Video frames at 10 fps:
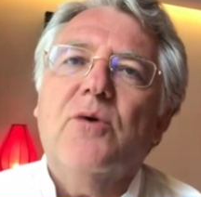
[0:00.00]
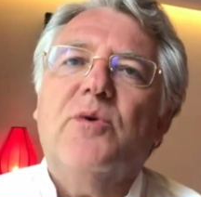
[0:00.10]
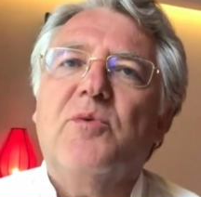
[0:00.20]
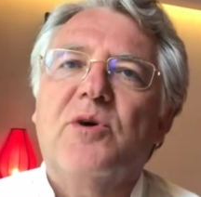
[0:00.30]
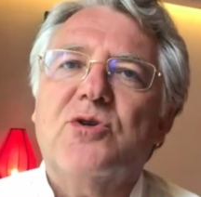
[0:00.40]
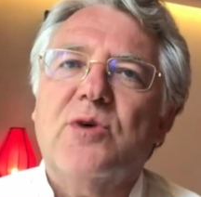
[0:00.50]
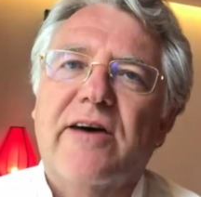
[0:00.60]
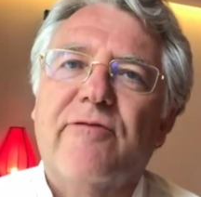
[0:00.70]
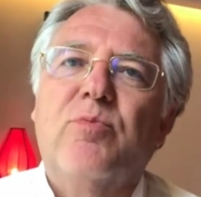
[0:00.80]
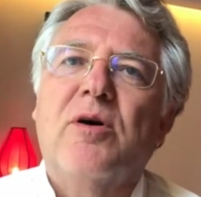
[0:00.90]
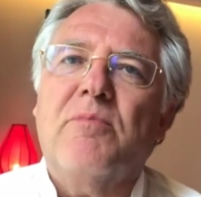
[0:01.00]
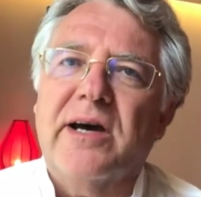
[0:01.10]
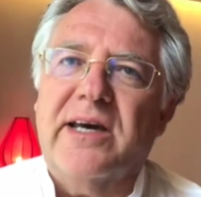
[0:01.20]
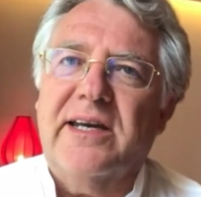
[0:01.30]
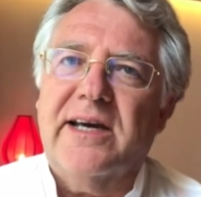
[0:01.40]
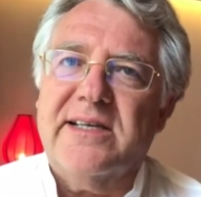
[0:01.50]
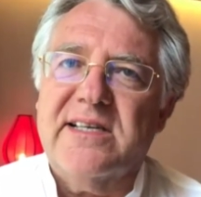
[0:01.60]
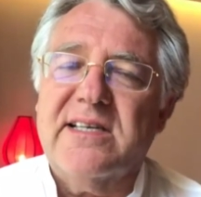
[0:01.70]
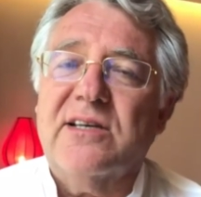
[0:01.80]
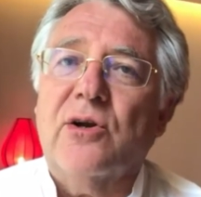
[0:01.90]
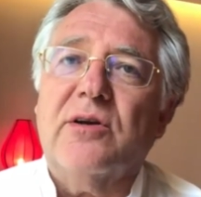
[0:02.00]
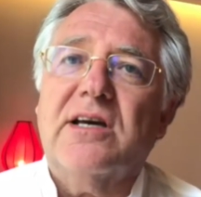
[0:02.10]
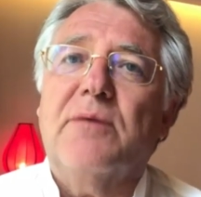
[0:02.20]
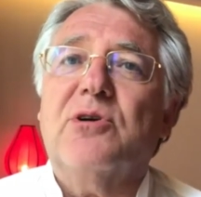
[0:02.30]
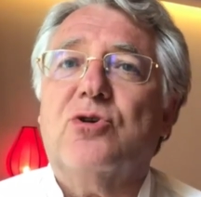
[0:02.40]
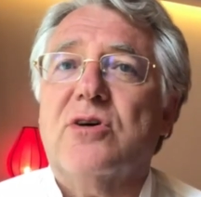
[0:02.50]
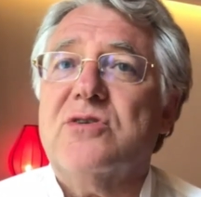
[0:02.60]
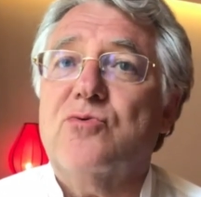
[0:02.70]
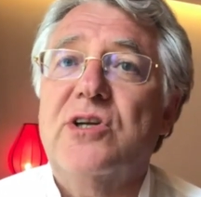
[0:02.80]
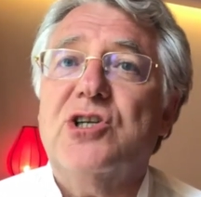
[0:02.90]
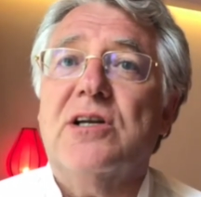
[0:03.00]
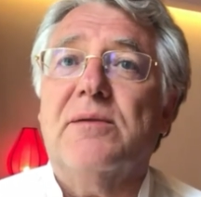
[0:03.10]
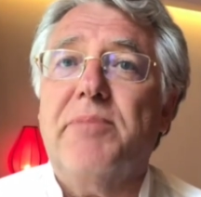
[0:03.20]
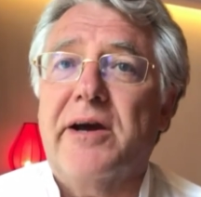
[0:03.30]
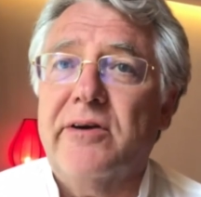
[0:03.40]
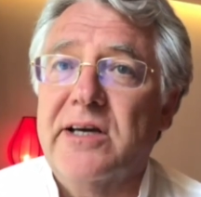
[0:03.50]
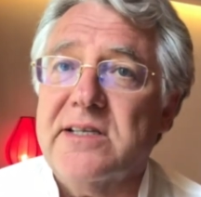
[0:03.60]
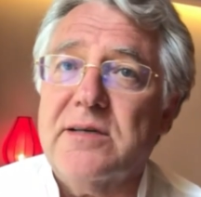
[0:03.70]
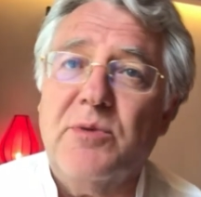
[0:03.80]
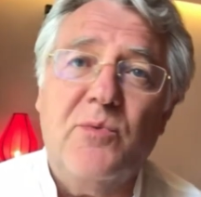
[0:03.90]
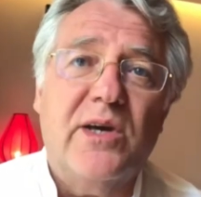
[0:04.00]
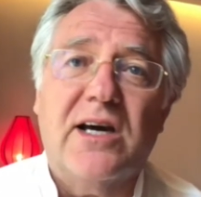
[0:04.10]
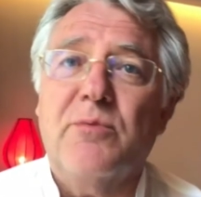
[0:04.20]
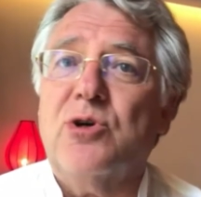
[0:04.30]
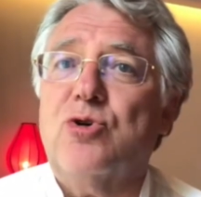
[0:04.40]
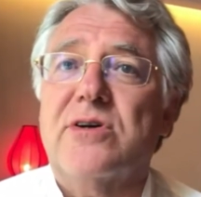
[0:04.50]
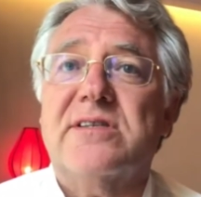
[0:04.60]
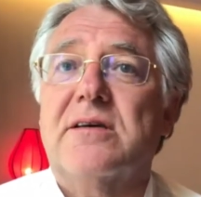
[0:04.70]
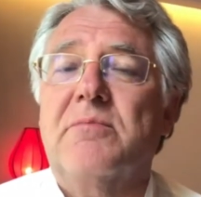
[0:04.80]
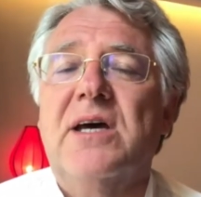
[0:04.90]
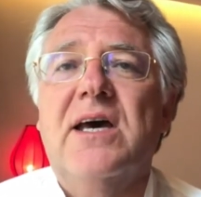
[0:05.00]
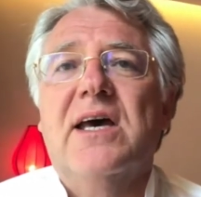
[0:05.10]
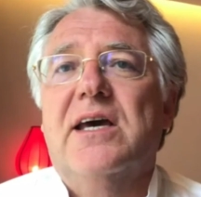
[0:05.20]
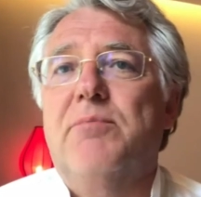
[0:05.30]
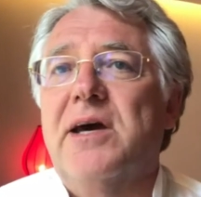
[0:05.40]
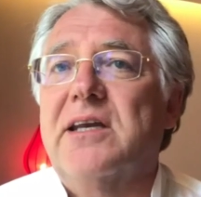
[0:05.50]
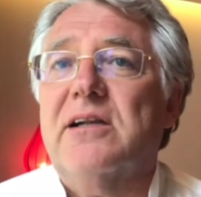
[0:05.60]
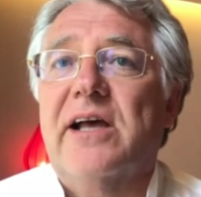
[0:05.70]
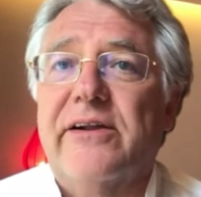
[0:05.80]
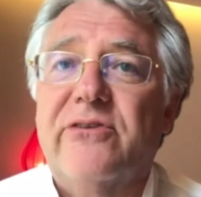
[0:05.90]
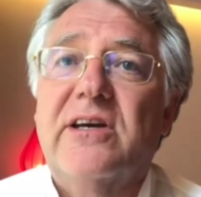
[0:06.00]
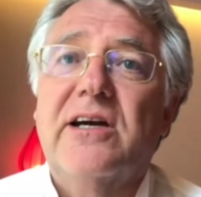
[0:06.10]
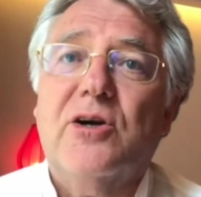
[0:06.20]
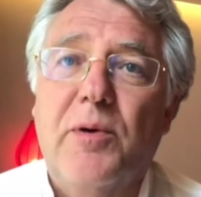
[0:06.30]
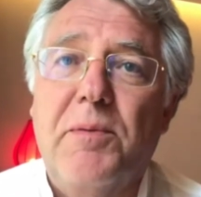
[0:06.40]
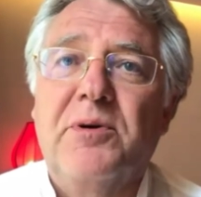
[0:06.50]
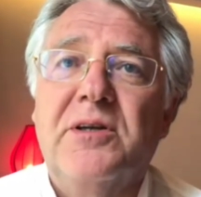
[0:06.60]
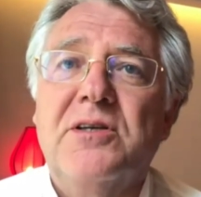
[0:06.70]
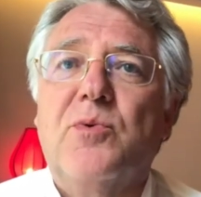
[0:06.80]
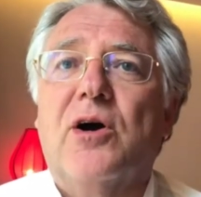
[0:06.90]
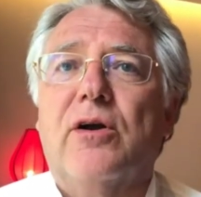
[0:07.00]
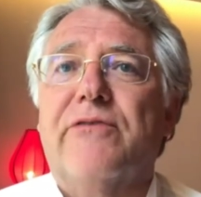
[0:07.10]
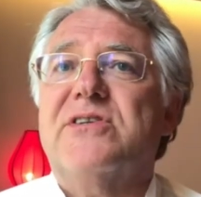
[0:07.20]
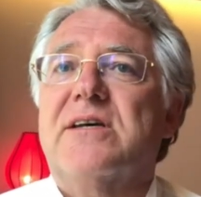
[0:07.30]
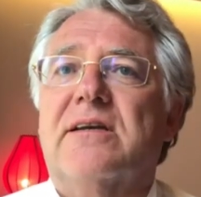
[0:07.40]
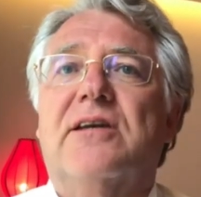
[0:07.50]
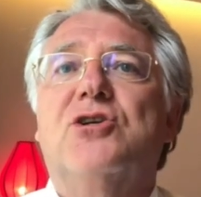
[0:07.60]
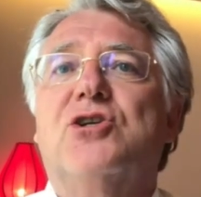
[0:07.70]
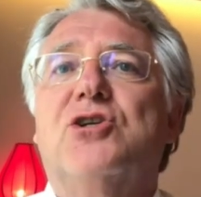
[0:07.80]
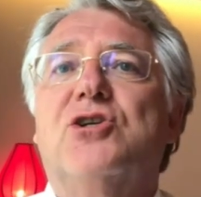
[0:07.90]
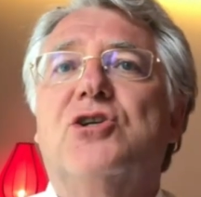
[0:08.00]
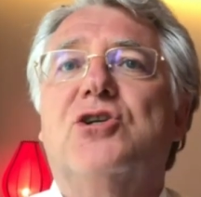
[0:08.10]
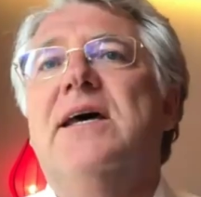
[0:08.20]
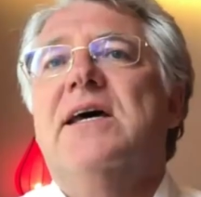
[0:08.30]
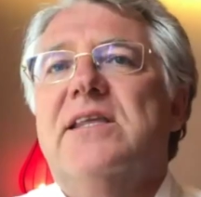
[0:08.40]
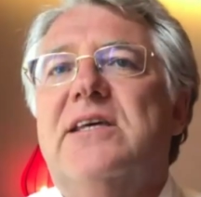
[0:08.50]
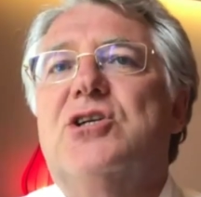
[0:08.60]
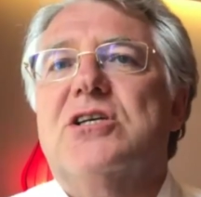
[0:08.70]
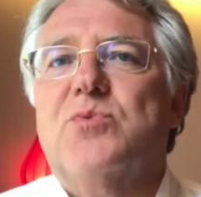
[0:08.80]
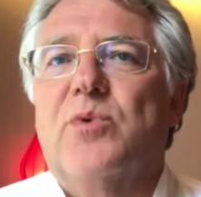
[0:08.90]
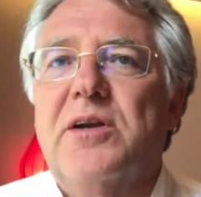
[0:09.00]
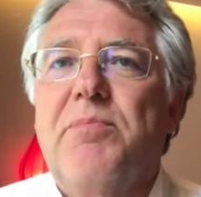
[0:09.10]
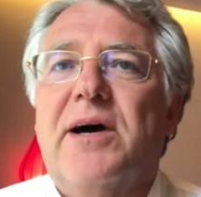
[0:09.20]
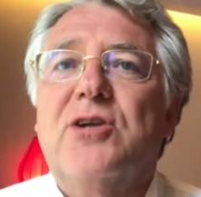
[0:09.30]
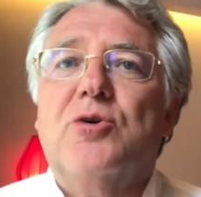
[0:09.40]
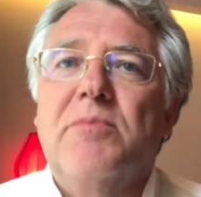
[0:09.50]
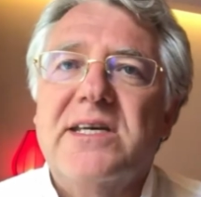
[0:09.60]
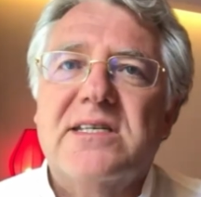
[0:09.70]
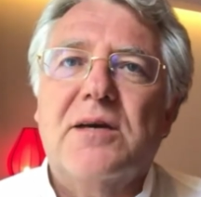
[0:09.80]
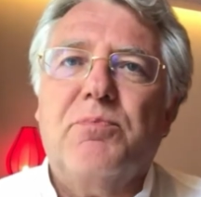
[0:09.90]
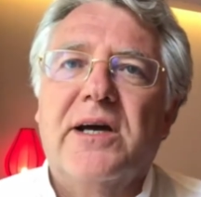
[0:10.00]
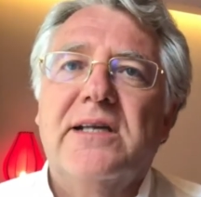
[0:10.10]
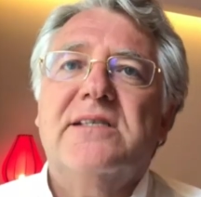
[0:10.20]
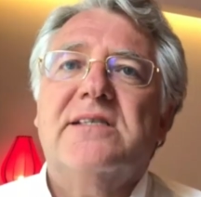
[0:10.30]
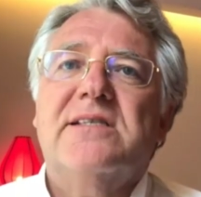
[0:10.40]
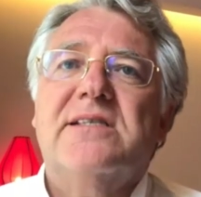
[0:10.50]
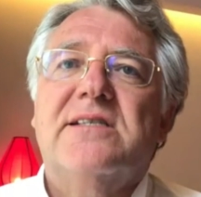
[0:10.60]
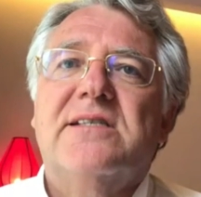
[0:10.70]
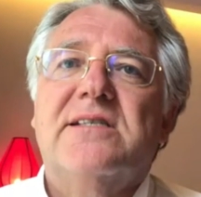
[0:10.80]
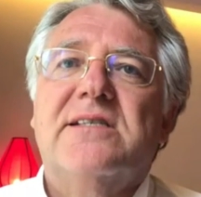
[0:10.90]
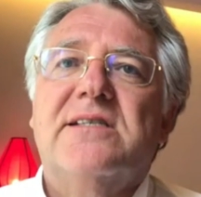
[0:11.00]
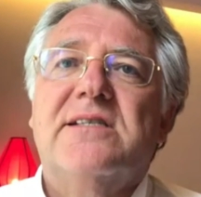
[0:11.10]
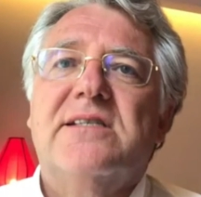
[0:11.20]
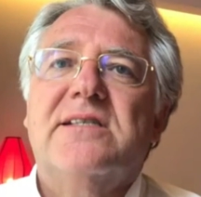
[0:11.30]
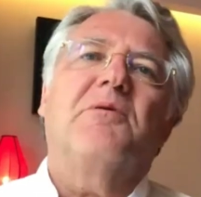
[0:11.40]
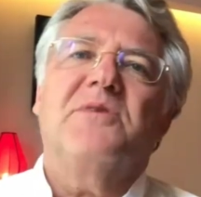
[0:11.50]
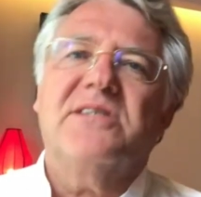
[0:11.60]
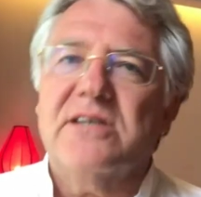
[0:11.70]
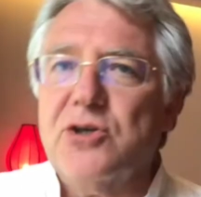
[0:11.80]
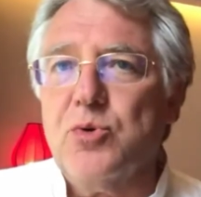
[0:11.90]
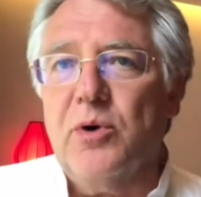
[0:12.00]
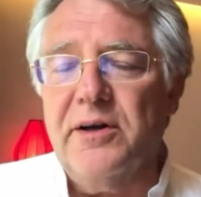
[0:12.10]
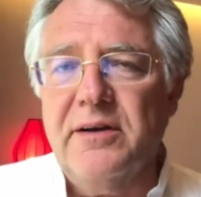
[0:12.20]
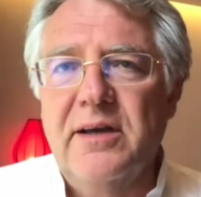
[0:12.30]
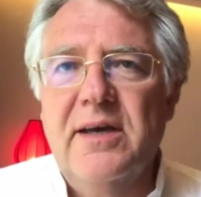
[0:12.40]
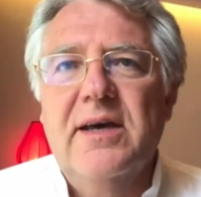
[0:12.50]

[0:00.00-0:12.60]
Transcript: We want to have more market access and not come across regional barriers. I mean, we come across them in medical healthcare equipment, where all of a sudden in Shenzhen, they just want to buy domestic brands. The same, we had a problem in Sichuan.